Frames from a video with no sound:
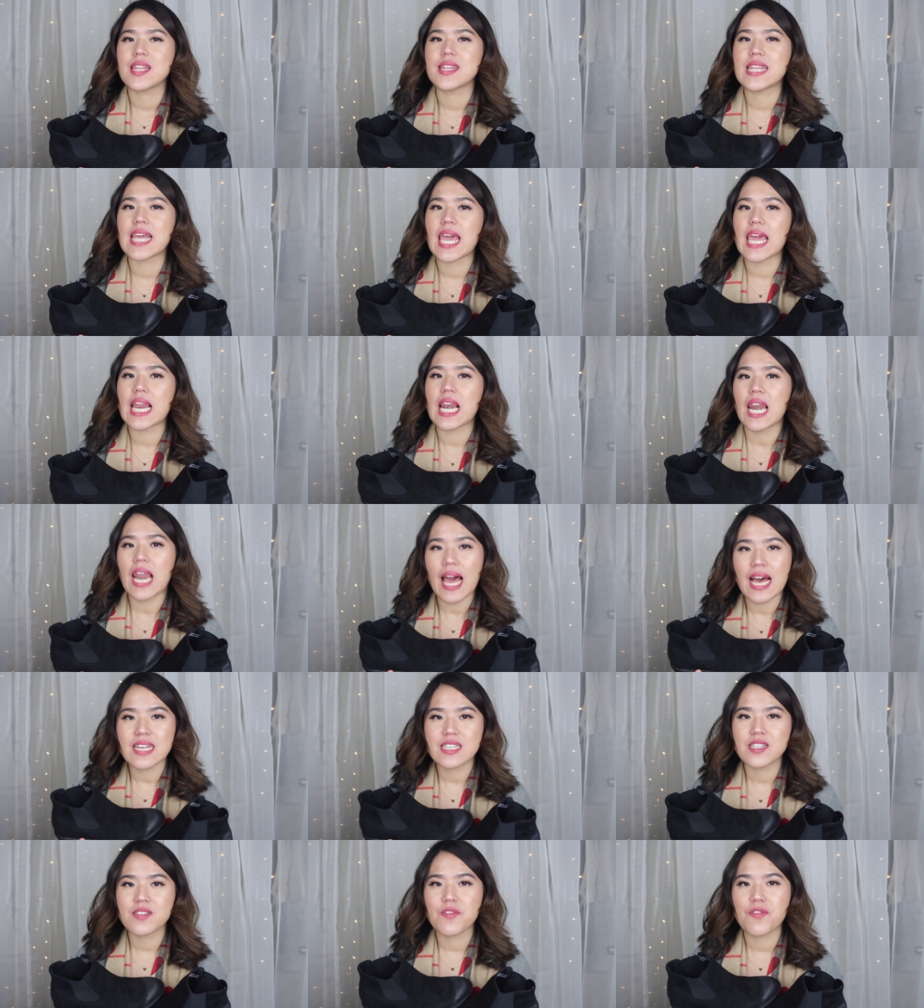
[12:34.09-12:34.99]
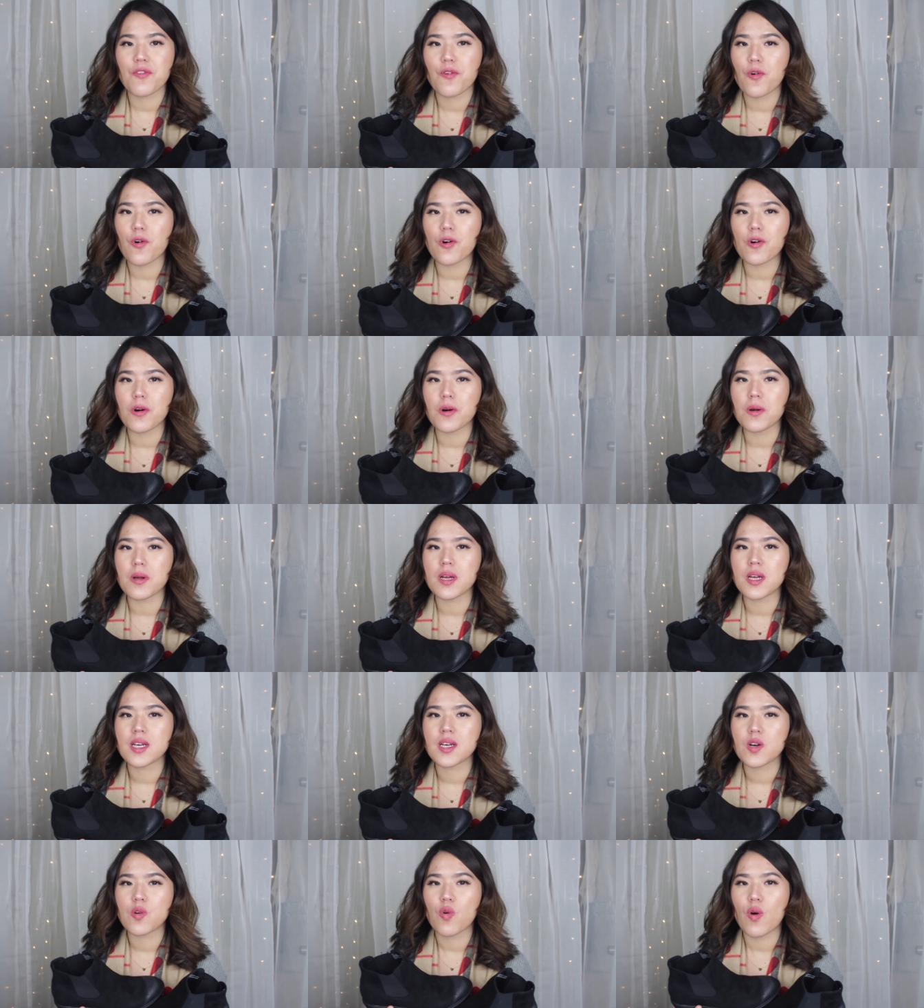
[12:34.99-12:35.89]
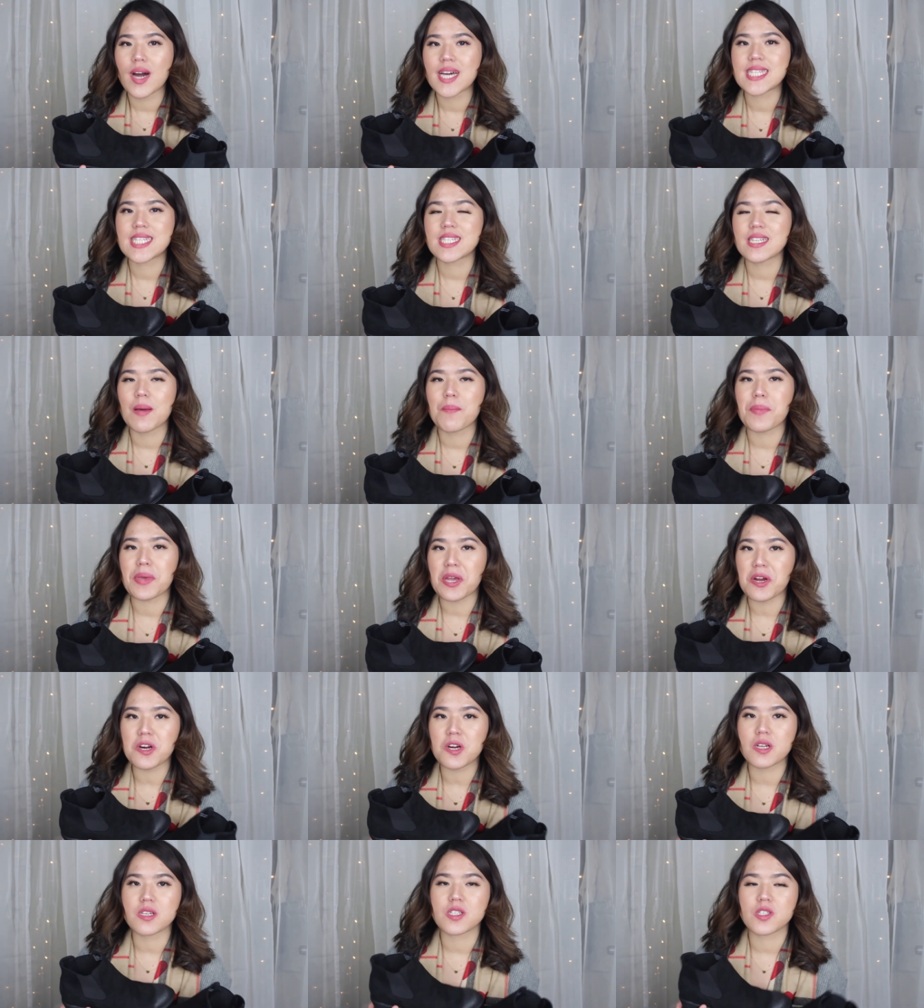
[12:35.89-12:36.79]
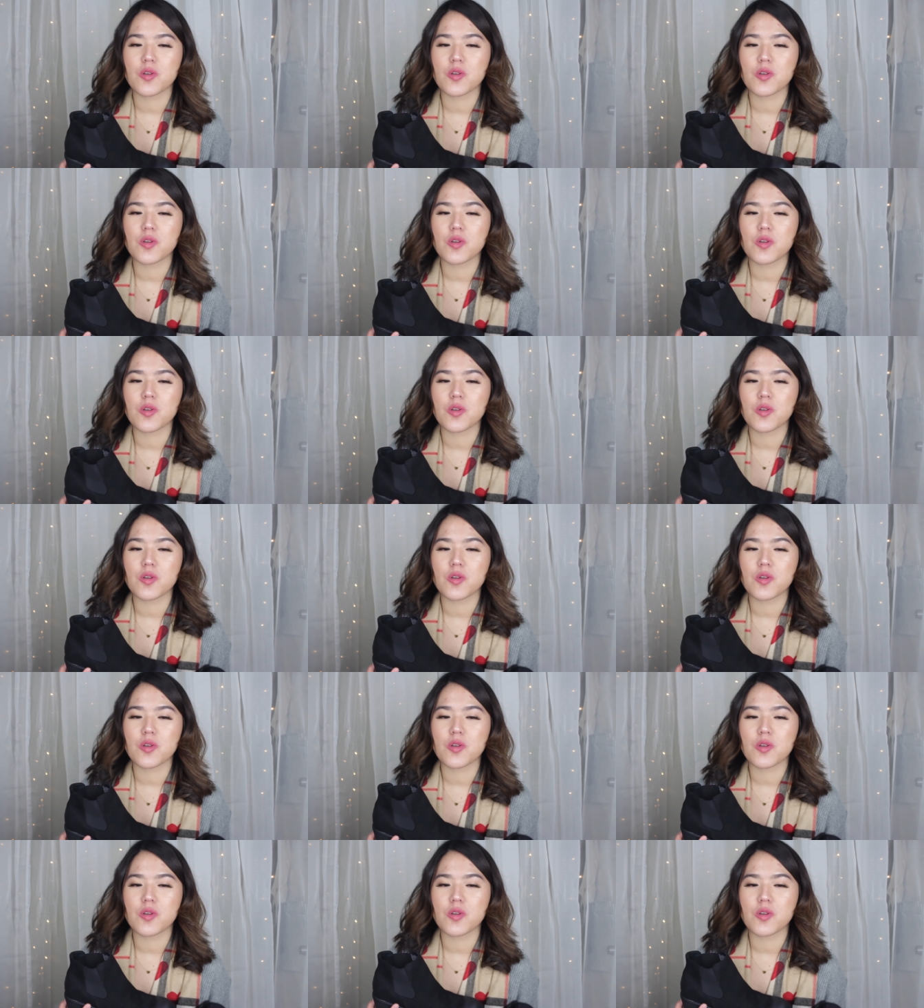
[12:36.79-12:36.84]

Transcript: they last for quite some years,